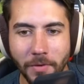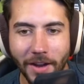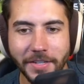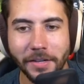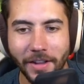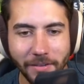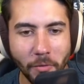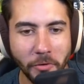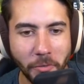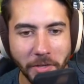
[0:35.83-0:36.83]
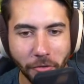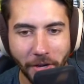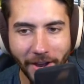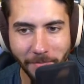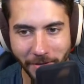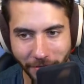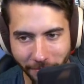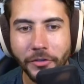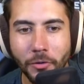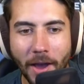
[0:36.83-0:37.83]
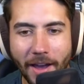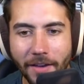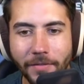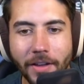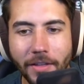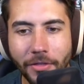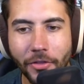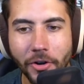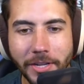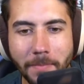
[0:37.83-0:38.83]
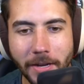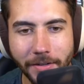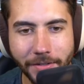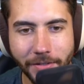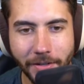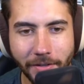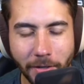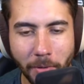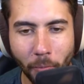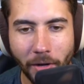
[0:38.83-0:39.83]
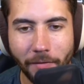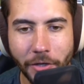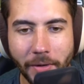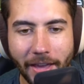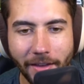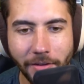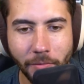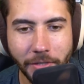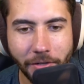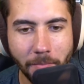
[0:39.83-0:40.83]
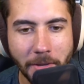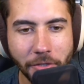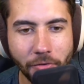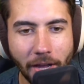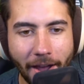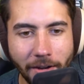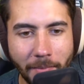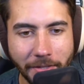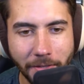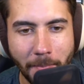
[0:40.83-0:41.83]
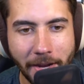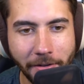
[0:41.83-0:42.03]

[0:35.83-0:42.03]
not tell anyone what your mystery item is. You have 30 minutes to build whatever you can using your mystery item as the main